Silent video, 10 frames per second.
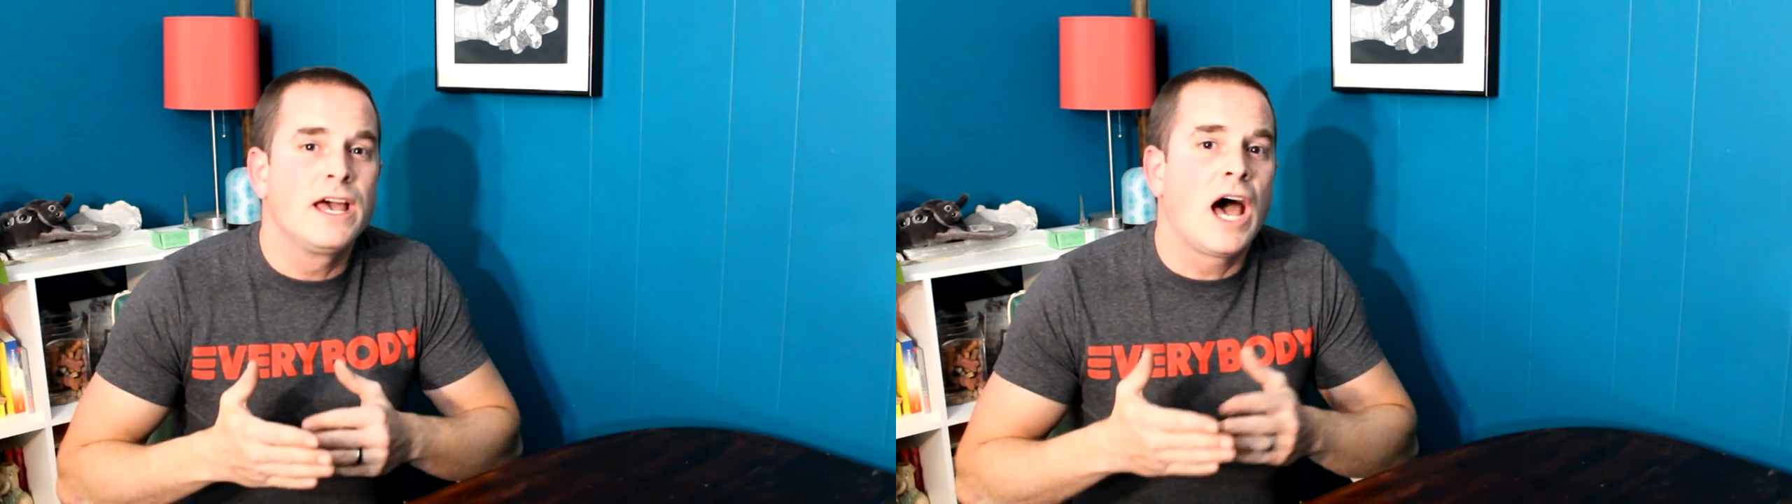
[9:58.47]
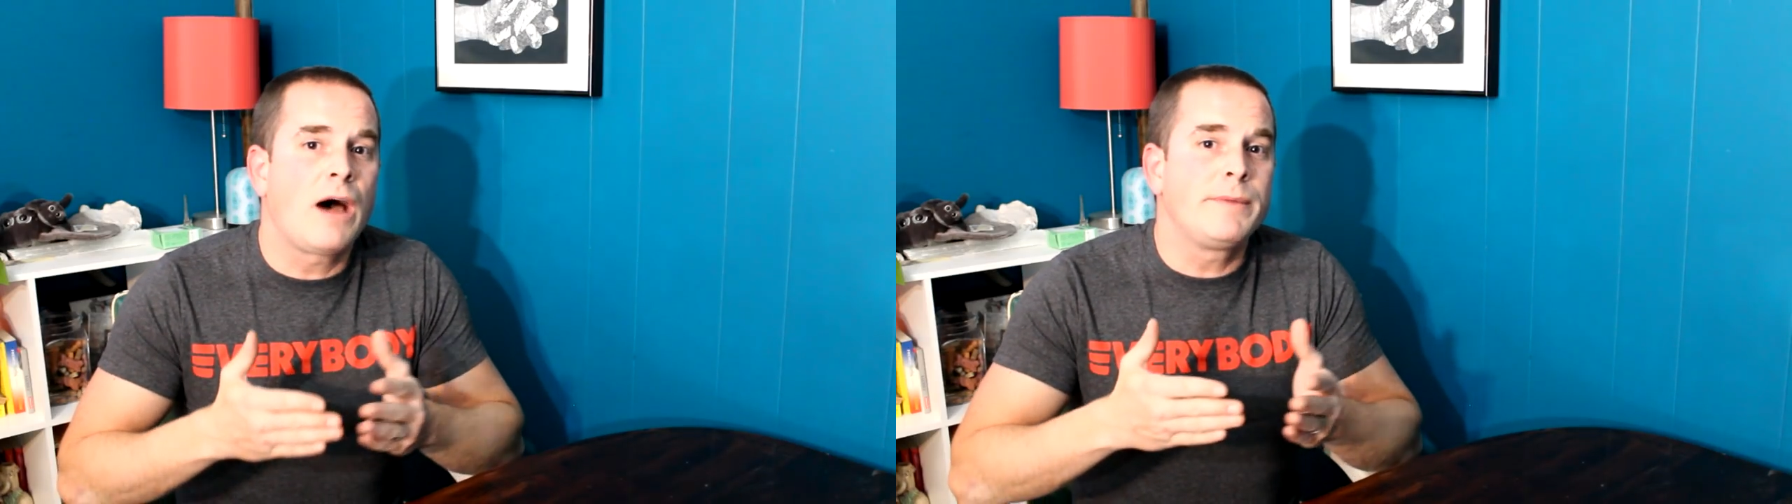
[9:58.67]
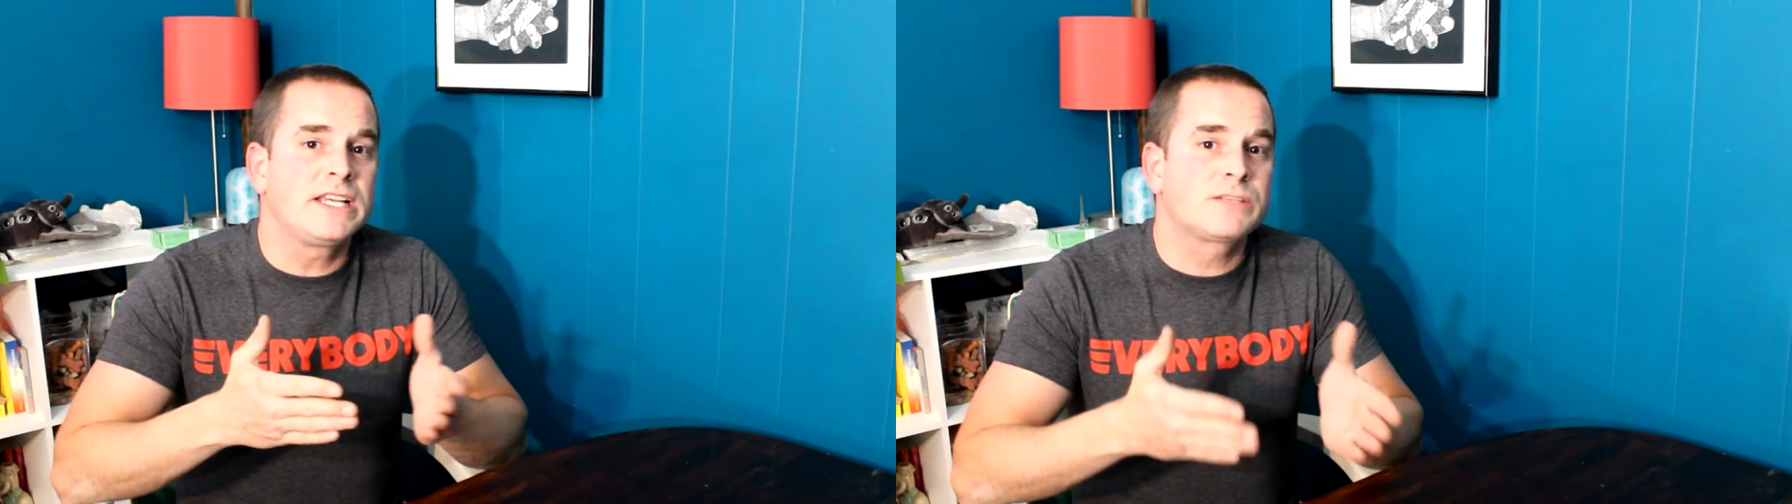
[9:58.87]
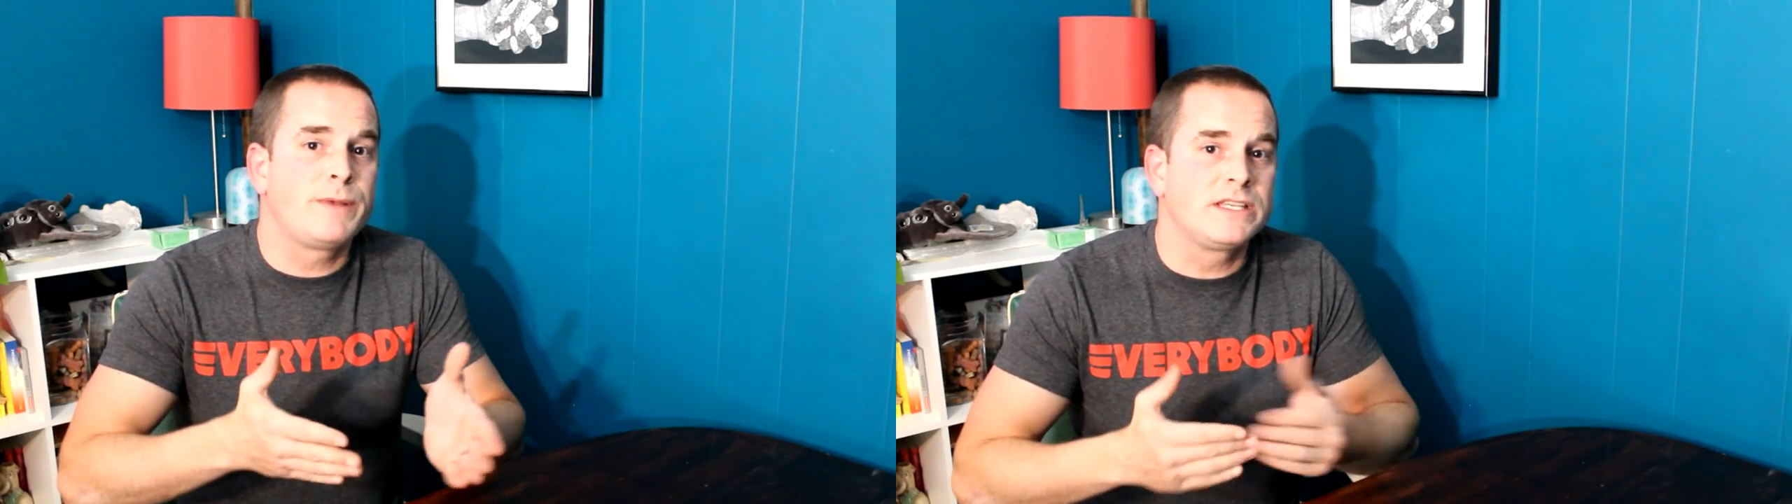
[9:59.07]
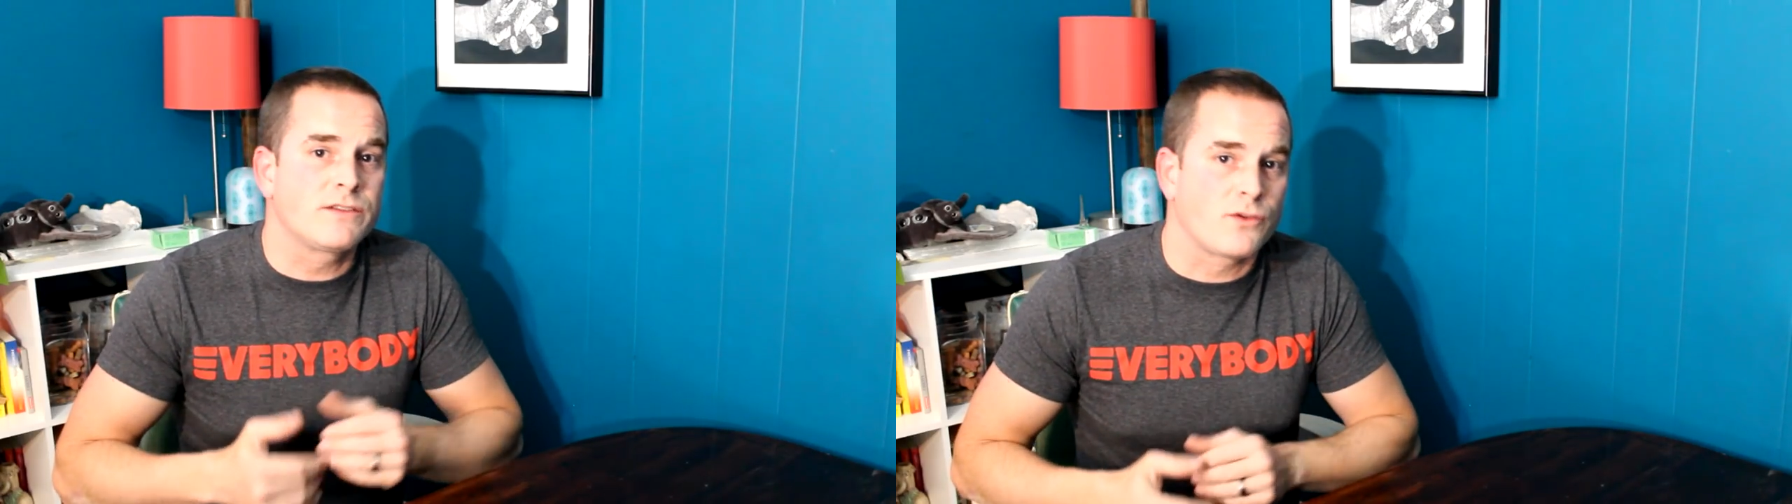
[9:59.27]
how many
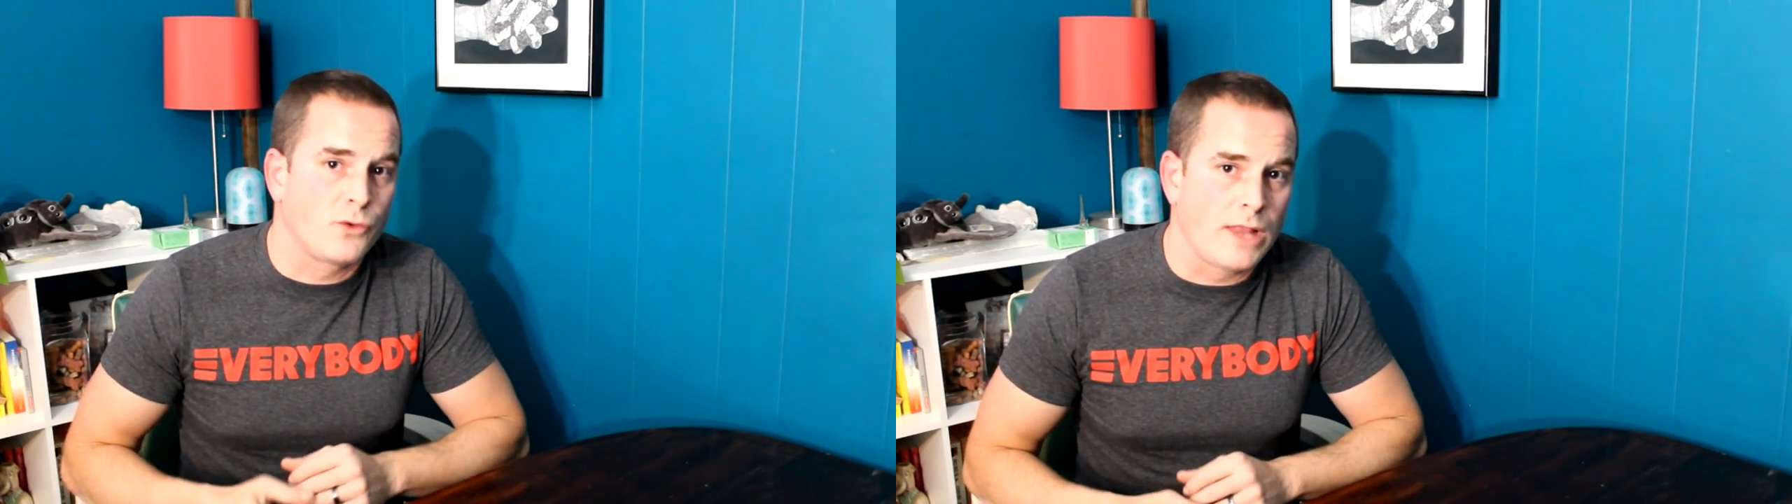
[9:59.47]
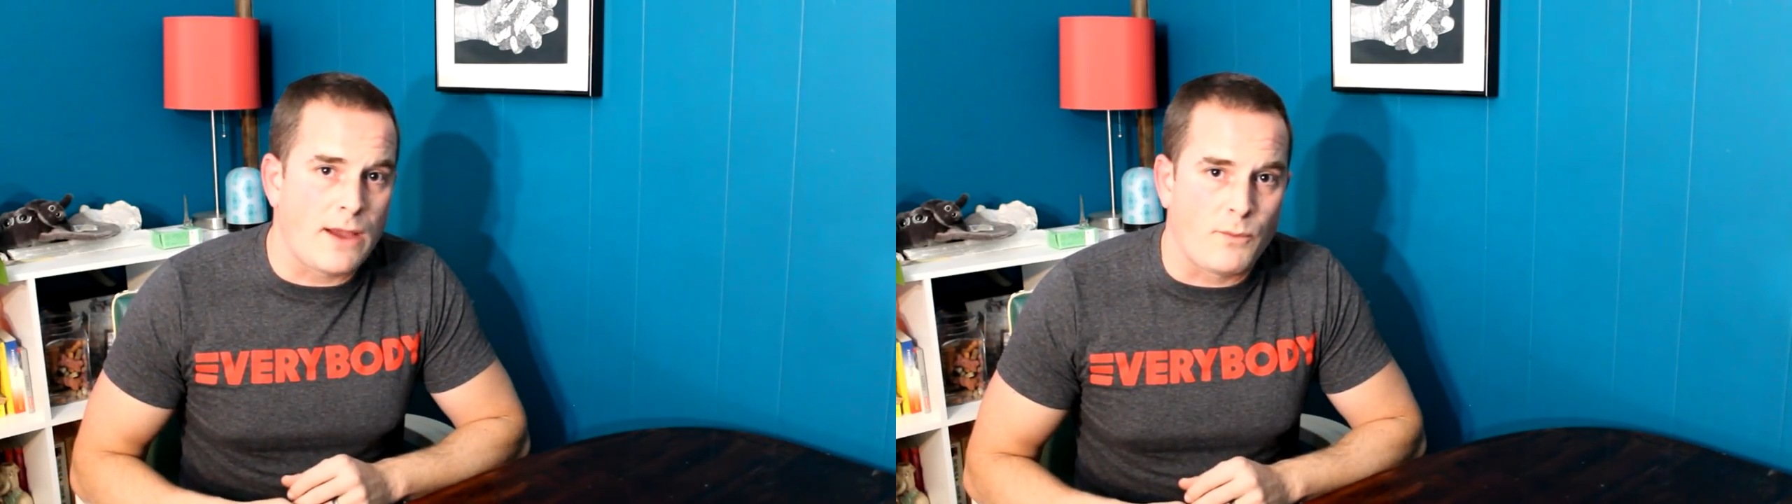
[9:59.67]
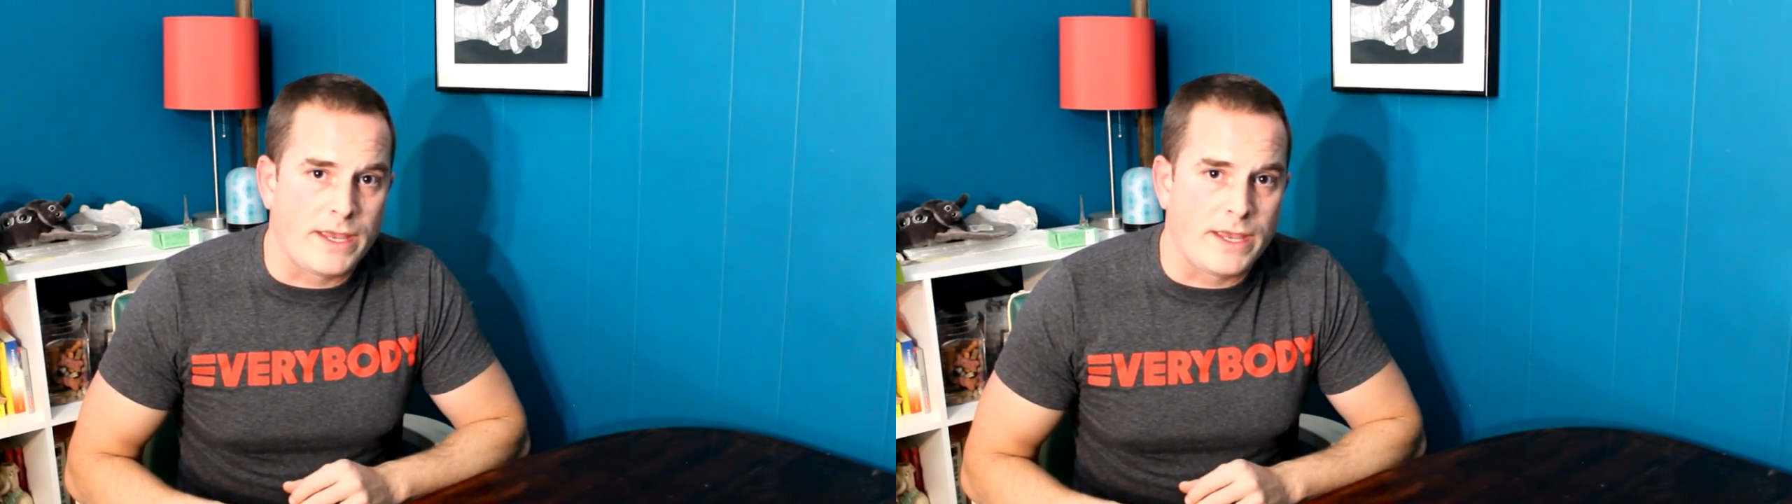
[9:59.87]
spins of the roulette